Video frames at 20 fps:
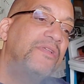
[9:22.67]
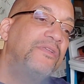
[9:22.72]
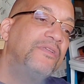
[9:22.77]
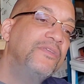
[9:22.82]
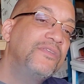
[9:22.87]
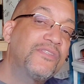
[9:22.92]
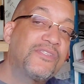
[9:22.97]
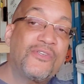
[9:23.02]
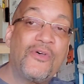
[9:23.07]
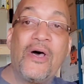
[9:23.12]

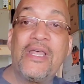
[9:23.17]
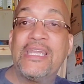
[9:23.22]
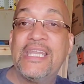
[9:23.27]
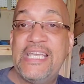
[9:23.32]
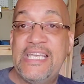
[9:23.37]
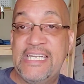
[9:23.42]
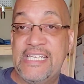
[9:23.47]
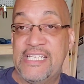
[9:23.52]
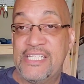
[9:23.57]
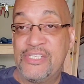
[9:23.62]
So I
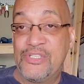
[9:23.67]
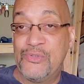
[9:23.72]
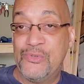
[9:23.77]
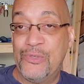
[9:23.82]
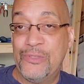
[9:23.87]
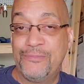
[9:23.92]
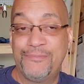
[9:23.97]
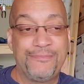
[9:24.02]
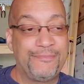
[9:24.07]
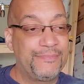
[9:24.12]
laid into him,
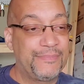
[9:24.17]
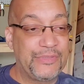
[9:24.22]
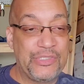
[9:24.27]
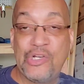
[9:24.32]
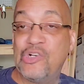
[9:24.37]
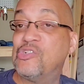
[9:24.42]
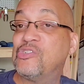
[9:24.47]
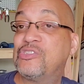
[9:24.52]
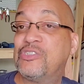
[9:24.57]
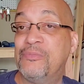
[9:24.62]

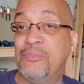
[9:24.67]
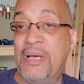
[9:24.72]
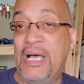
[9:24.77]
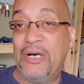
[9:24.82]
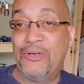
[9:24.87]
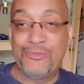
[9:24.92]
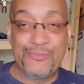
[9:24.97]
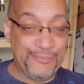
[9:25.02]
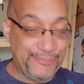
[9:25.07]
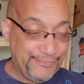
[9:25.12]
cursed him out.
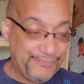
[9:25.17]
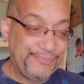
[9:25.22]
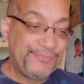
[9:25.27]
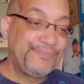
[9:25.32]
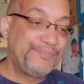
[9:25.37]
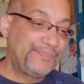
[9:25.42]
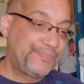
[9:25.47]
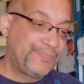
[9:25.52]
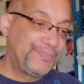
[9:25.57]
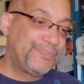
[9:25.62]

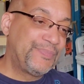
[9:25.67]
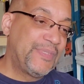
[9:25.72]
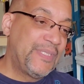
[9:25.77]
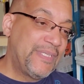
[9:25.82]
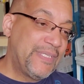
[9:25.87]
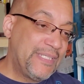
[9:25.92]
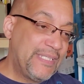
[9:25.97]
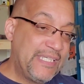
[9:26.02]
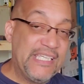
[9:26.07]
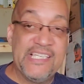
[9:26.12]

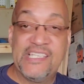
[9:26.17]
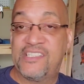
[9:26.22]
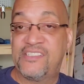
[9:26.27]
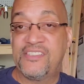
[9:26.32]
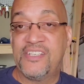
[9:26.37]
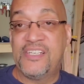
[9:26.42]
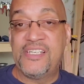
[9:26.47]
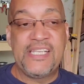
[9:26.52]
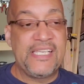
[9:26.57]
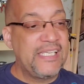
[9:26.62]
It's
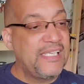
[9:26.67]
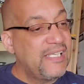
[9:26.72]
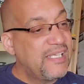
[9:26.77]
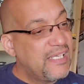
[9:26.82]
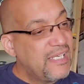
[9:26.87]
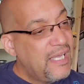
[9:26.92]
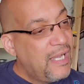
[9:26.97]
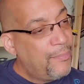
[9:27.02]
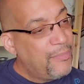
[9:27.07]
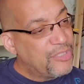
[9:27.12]
Sunday.
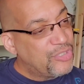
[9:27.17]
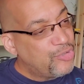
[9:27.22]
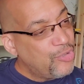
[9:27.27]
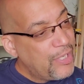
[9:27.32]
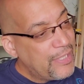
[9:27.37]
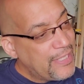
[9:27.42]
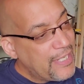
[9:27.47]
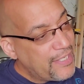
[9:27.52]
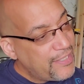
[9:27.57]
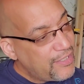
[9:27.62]
I'm going to try not